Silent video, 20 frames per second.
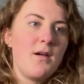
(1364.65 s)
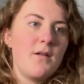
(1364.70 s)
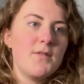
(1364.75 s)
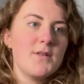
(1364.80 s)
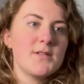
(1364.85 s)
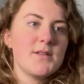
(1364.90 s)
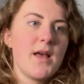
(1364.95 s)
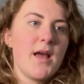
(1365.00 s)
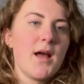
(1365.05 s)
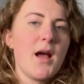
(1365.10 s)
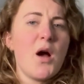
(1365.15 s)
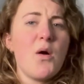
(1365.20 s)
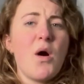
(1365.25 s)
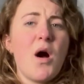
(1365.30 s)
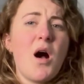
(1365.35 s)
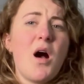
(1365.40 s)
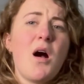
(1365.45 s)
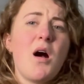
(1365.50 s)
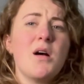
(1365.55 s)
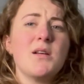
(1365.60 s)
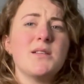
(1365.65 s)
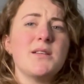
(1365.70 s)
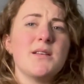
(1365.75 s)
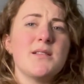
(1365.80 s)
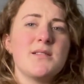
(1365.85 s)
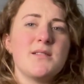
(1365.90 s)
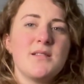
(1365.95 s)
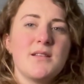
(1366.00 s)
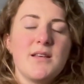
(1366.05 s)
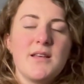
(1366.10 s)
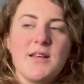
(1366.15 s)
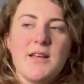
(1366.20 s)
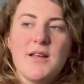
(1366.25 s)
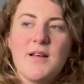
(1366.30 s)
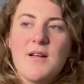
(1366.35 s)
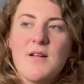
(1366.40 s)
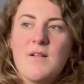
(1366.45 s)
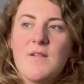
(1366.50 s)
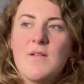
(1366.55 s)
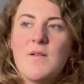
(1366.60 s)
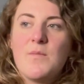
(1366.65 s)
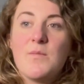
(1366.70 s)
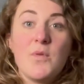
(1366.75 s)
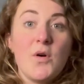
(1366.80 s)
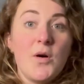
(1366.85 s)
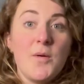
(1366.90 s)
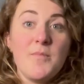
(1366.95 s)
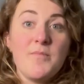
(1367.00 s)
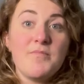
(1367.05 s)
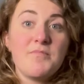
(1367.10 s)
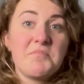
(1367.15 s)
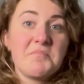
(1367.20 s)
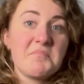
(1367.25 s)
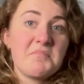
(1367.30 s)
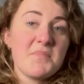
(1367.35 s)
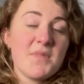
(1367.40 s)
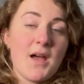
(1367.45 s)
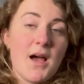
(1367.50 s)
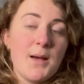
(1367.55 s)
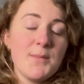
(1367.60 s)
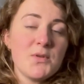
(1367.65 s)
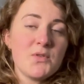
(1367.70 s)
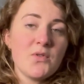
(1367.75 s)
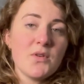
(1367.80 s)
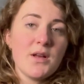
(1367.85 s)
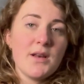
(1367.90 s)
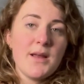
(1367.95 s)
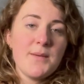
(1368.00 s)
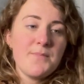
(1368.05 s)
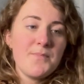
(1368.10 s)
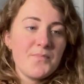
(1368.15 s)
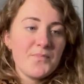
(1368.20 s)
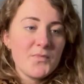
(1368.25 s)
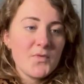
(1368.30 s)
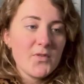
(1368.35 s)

for saying how hard it is to eat, but I'm struggling.